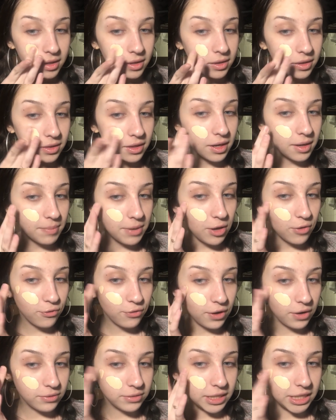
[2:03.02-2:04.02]
The thing about
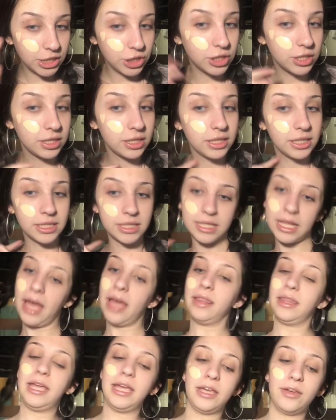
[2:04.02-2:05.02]
foundation is
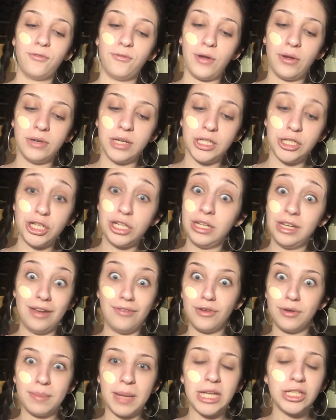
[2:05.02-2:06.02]
that like foundation
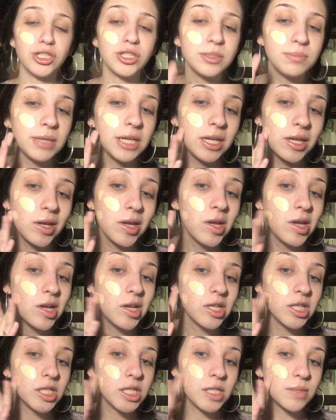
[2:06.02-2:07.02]
never matches me,
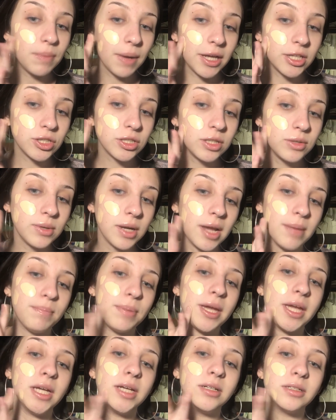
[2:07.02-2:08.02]
especially when I'm
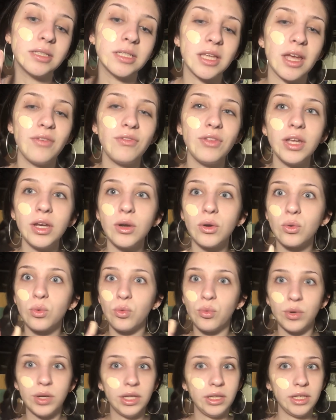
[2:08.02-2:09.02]
pale because I have like
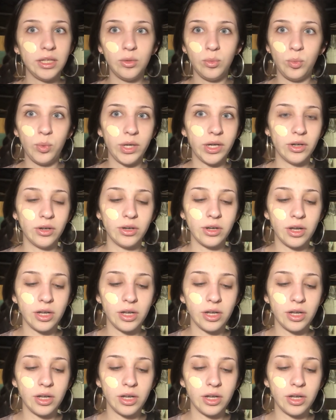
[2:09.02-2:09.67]
a really weird